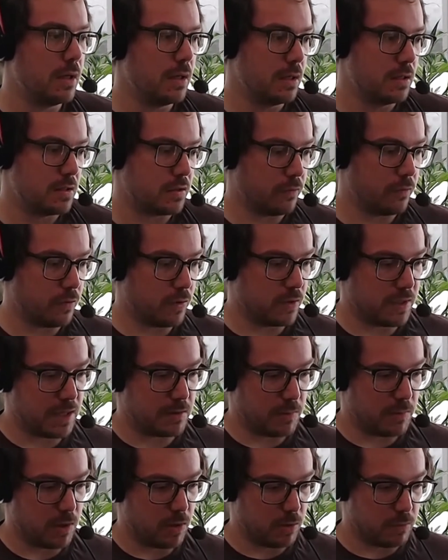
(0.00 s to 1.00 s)
So for that,
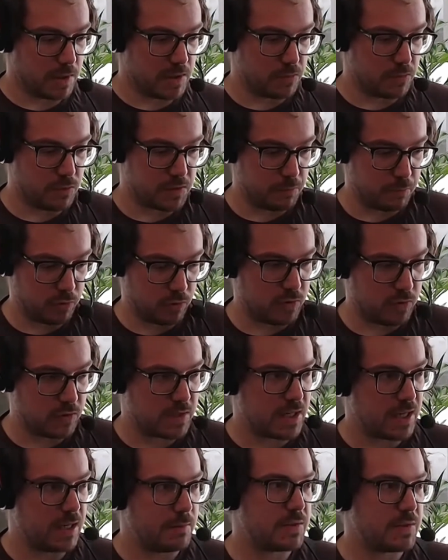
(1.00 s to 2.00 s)
we always use
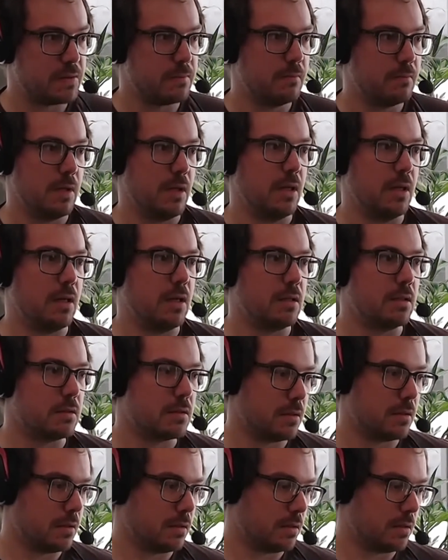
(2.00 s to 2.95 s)
prototypes, and